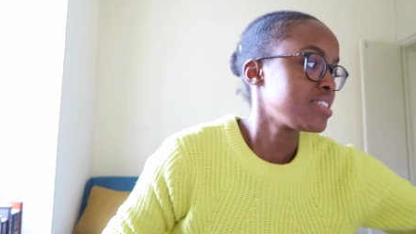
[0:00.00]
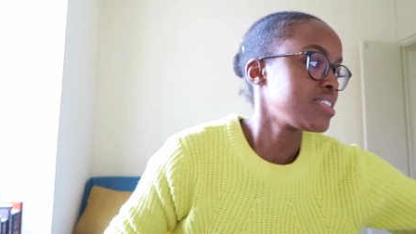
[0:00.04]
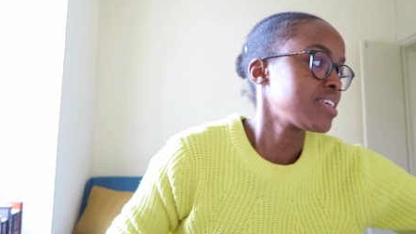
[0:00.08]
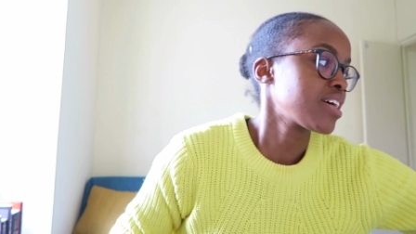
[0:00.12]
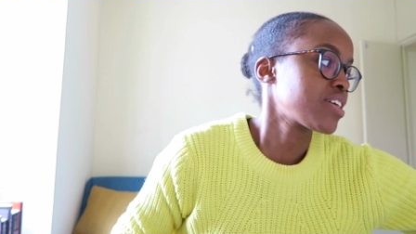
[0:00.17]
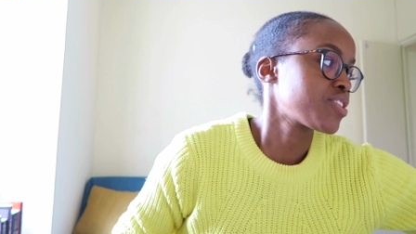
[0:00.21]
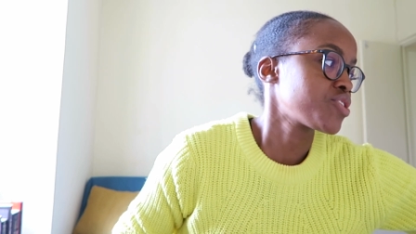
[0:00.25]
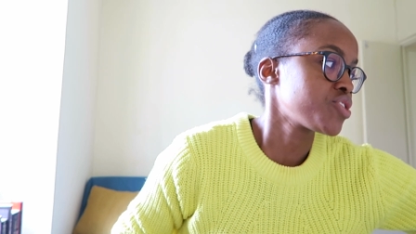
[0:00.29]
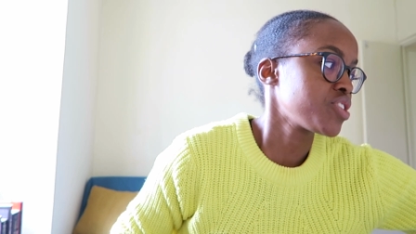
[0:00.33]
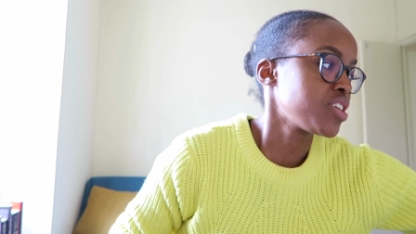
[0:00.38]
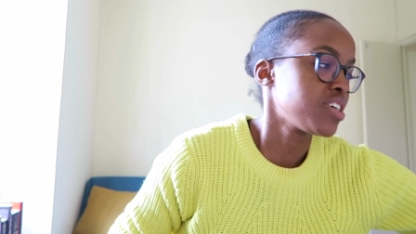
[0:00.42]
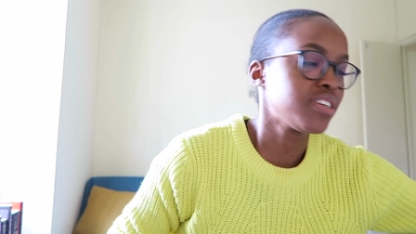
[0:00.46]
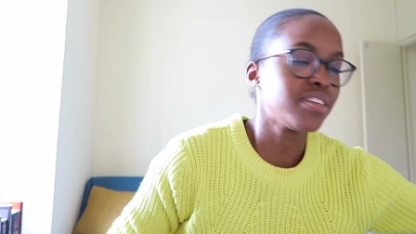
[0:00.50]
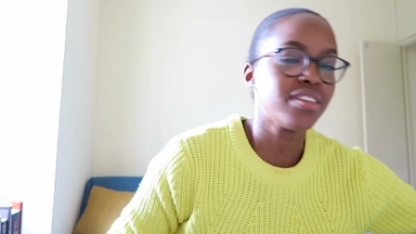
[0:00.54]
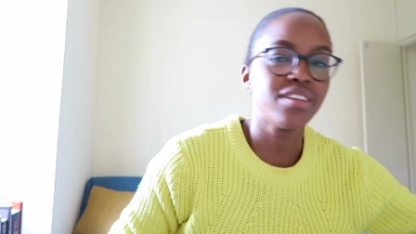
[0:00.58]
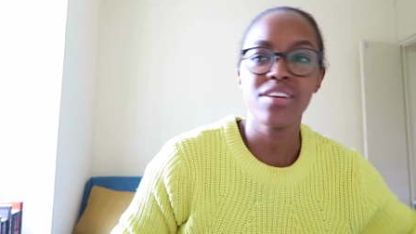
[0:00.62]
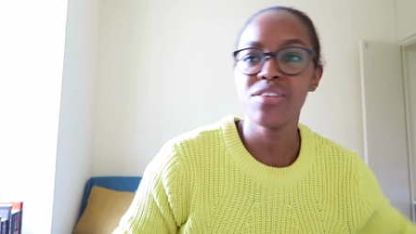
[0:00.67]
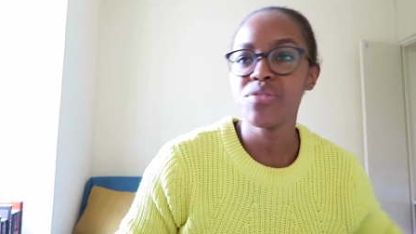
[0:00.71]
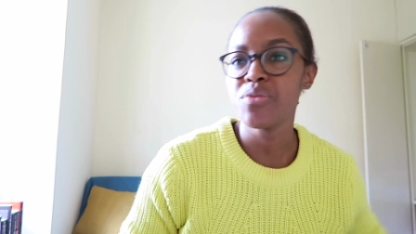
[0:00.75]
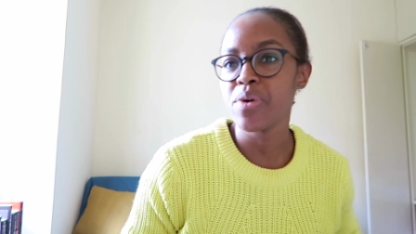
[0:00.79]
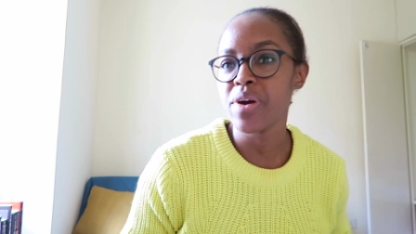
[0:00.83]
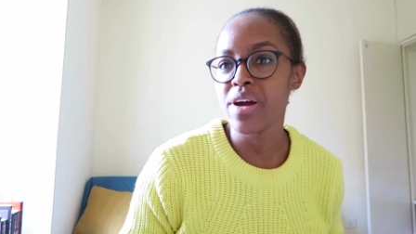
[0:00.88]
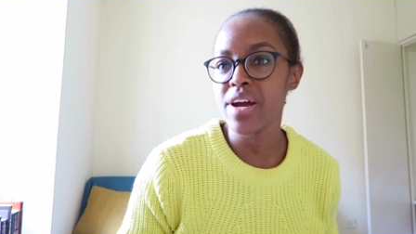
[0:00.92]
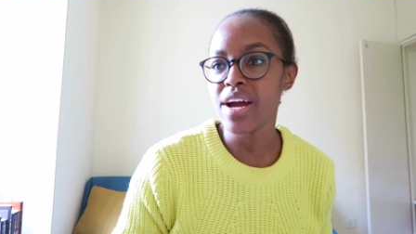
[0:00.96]
section
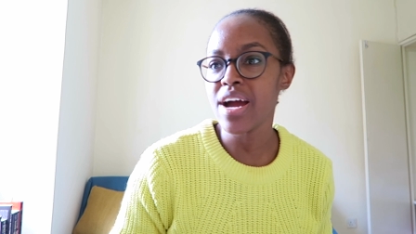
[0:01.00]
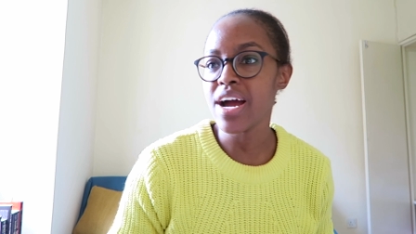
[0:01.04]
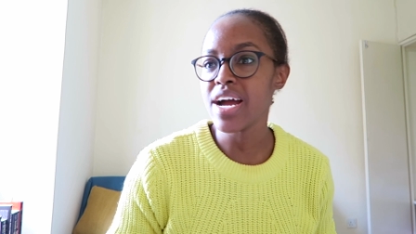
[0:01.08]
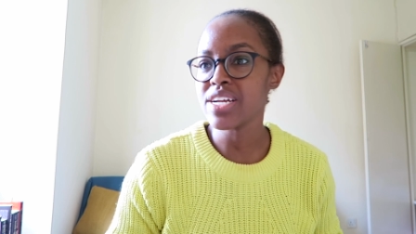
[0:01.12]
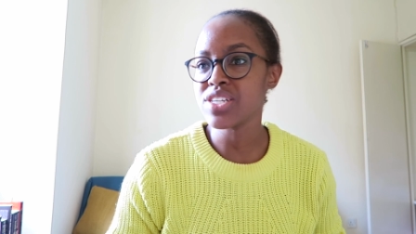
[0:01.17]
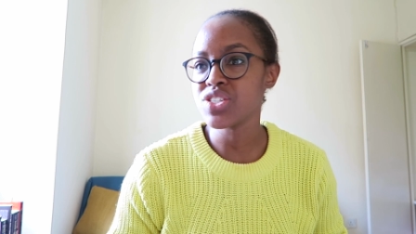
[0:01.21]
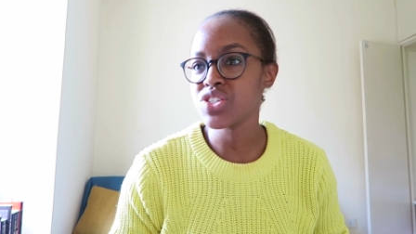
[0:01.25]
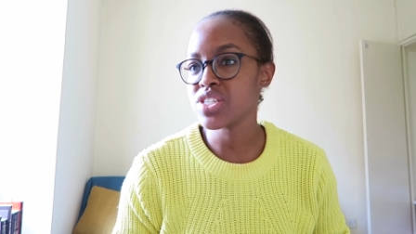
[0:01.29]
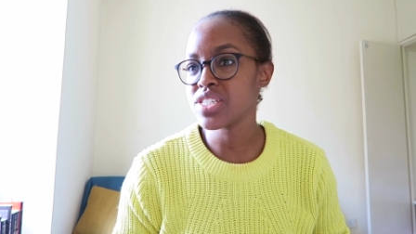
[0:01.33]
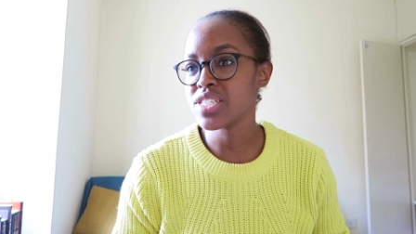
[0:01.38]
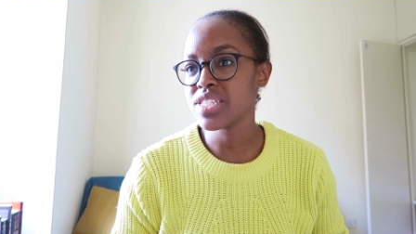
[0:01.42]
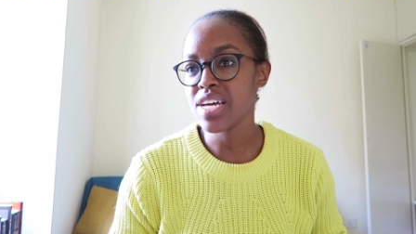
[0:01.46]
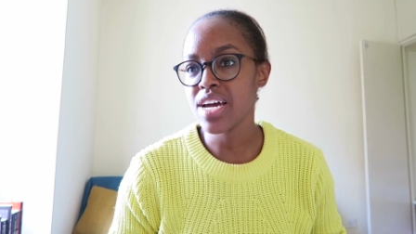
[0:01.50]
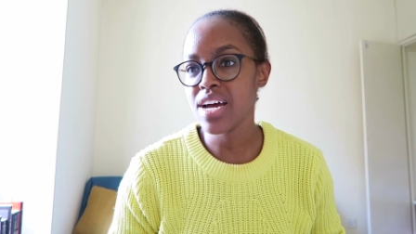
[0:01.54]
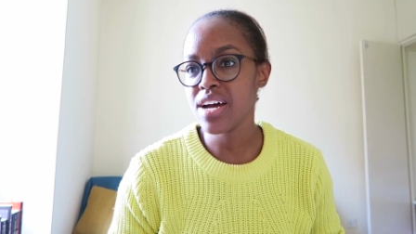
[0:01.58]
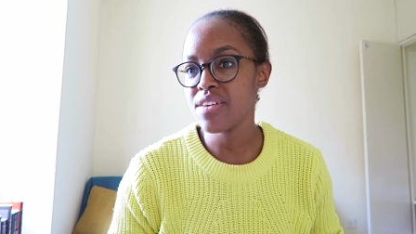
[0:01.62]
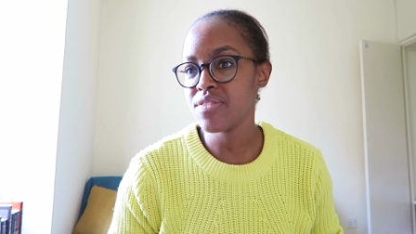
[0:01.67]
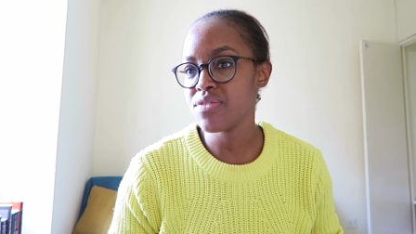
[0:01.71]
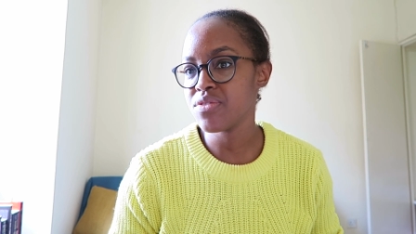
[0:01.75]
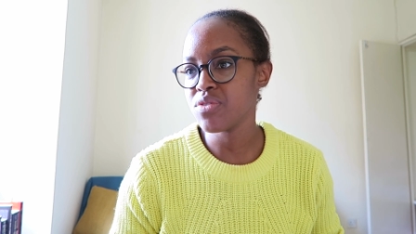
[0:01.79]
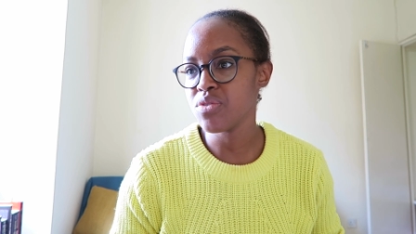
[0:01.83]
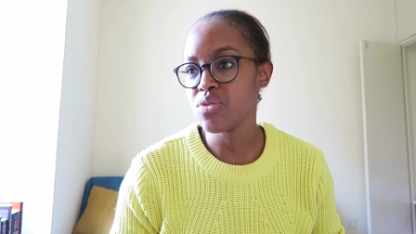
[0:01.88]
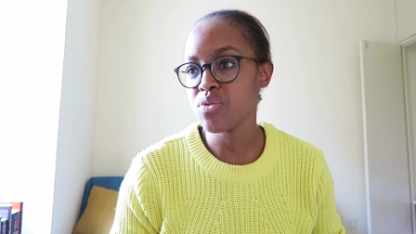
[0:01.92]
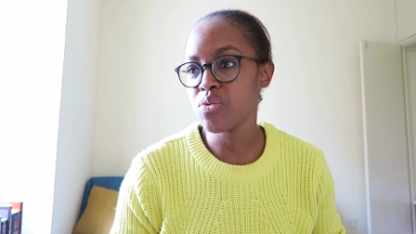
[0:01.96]
where I just
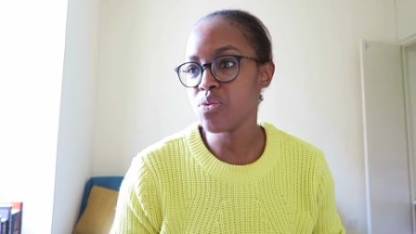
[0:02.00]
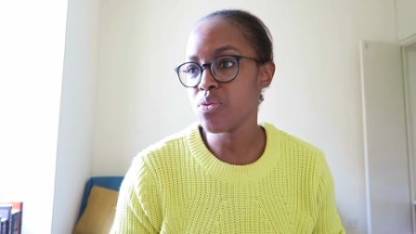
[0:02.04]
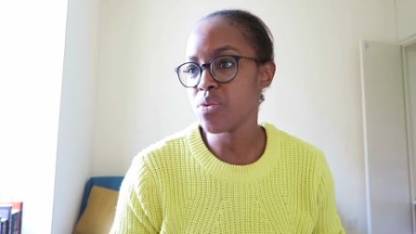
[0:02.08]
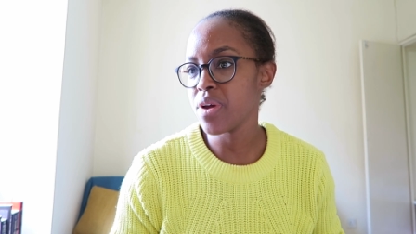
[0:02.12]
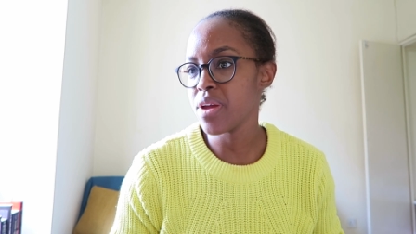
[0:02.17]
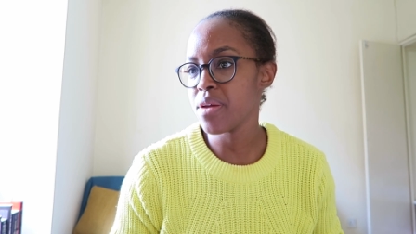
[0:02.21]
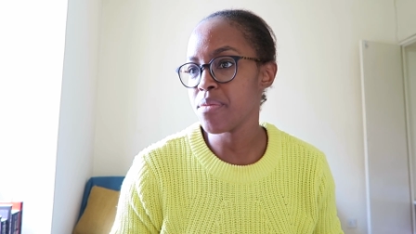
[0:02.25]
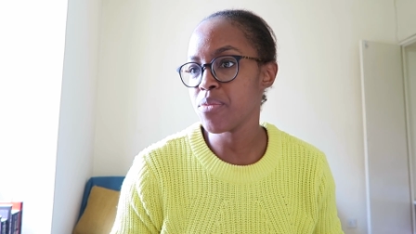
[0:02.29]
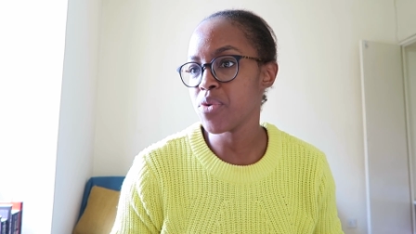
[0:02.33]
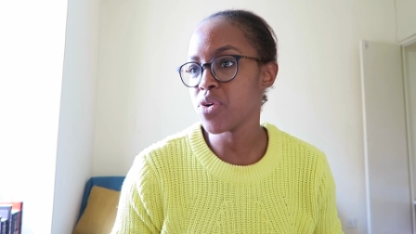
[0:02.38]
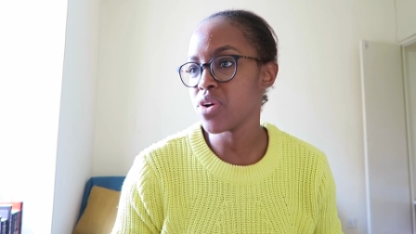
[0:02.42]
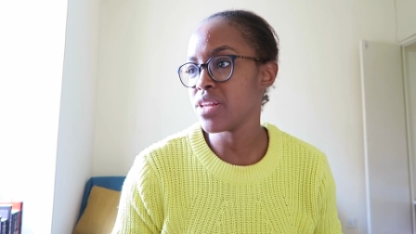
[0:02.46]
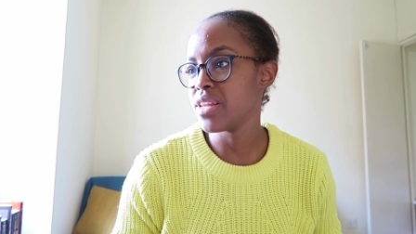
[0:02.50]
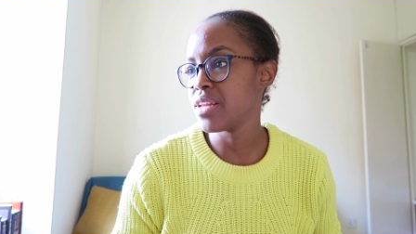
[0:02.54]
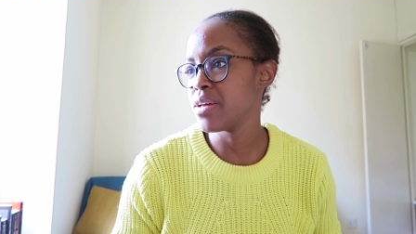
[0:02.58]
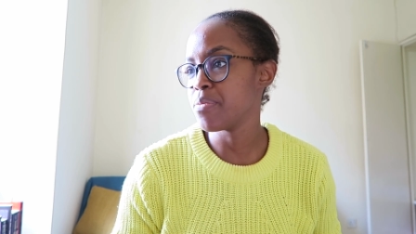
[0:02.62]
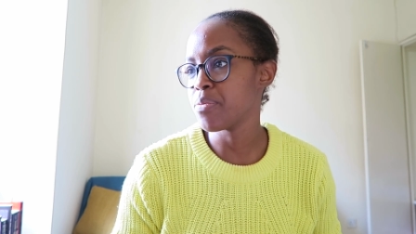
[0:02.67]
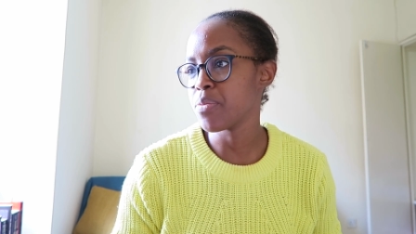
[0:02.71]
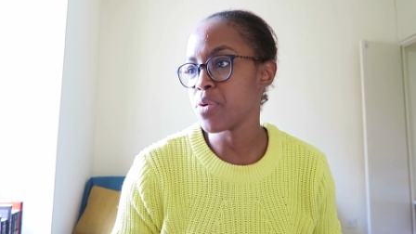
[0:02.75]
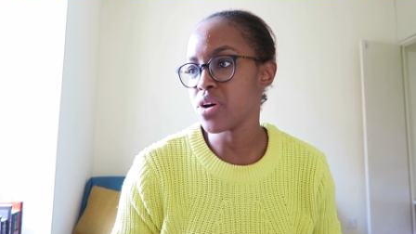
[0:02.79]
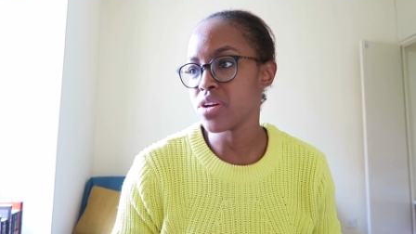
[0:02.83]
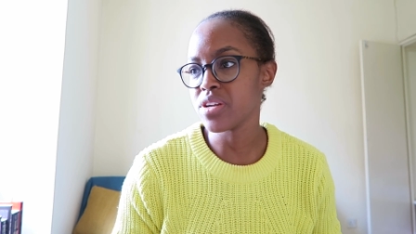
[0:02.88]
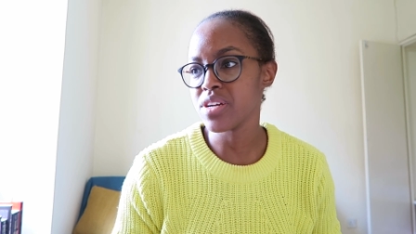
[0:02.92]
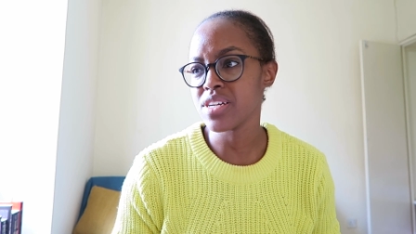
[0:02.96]
have way more
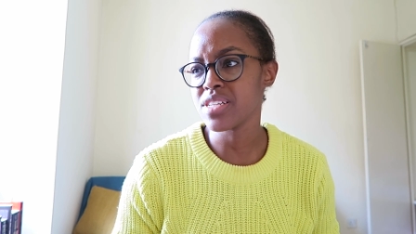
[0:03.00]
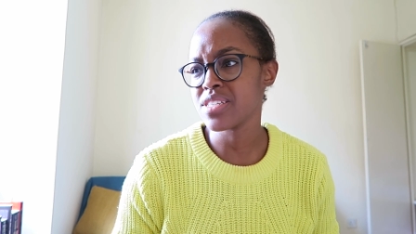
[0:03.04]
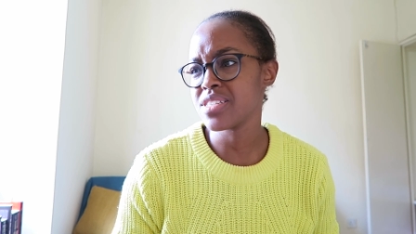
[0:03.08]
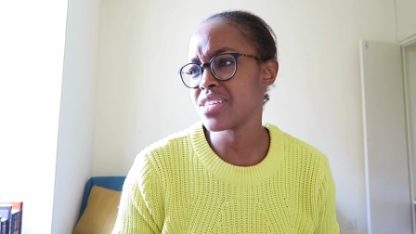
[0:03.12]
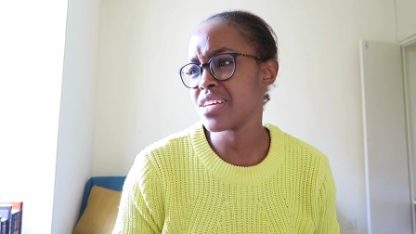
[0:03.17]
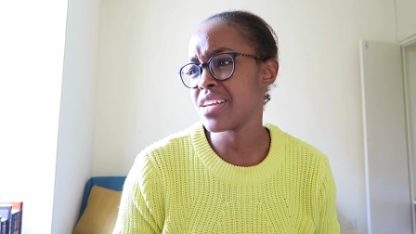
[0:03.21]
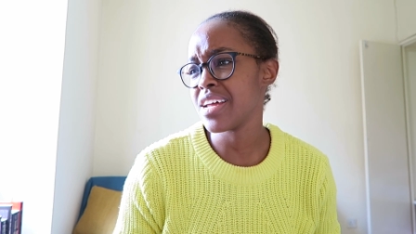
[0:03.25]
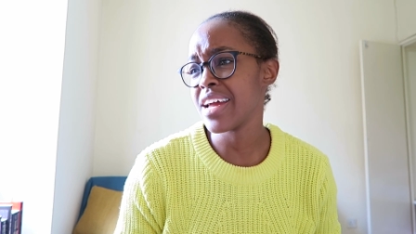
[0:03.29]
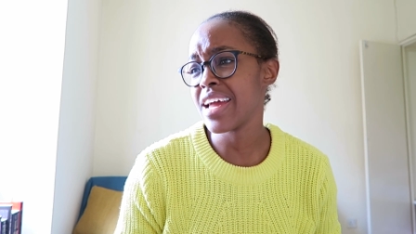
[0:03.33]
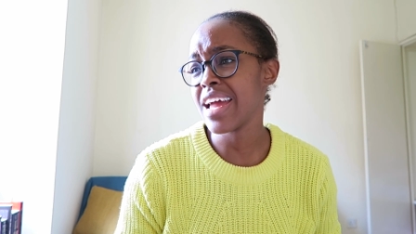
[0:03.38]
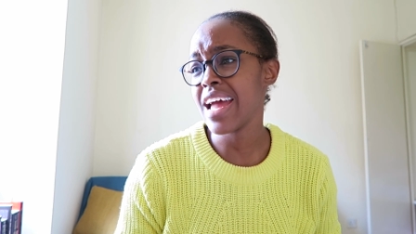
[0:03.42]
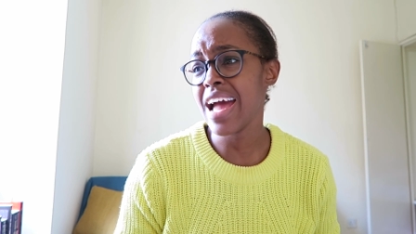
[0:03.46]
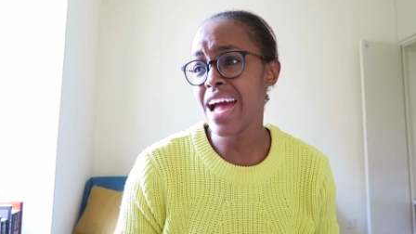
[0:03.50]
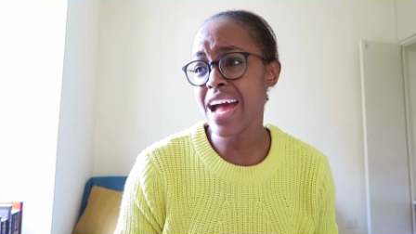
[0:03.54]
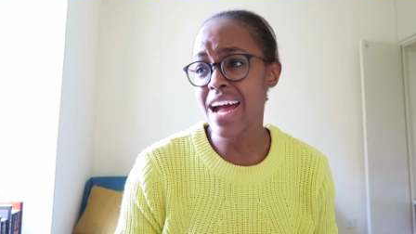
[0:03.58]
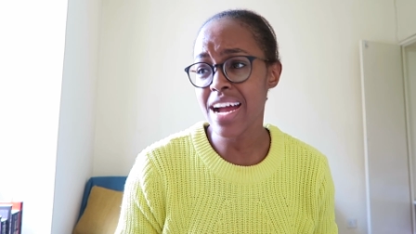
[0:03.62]
lip products than I